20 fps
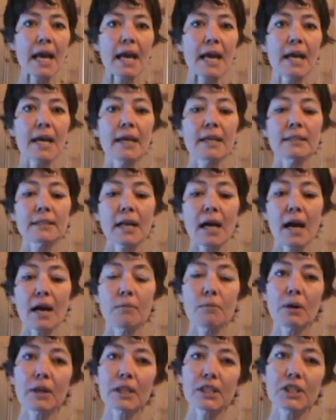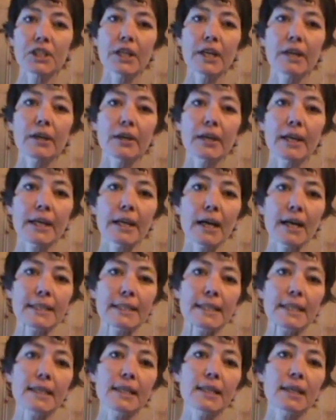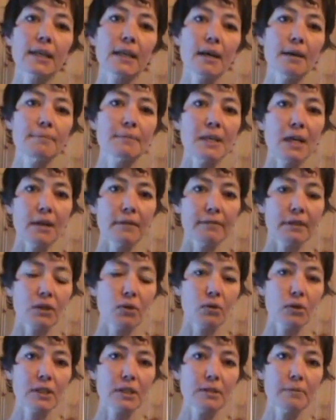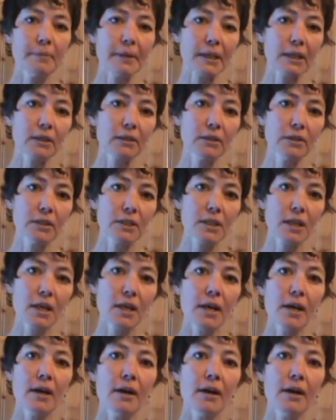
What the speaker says: and I want to share an idea that comes out of Course in Miracles,